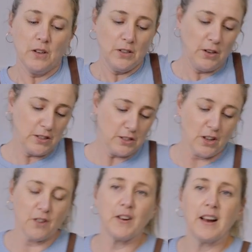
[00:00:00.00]
yogurt
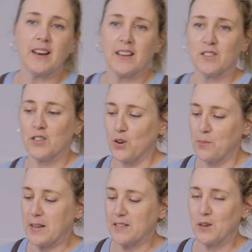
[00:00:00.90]
directly into your
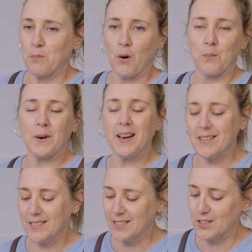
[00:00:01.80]
mixing bowl.
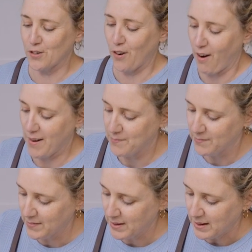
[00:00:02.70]
Plenty to try.
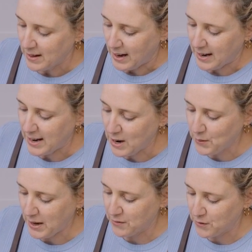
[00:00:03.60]
And here
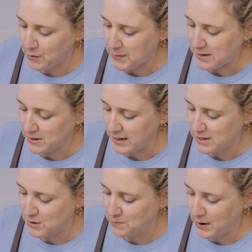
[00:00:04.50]
we have the
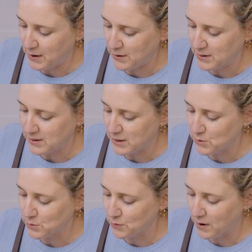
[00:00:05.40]
fermentation mode.
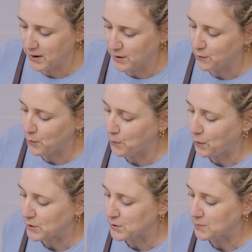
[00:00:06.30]
This will run for
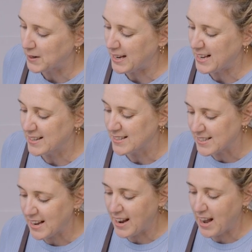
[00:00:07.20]
approximately 10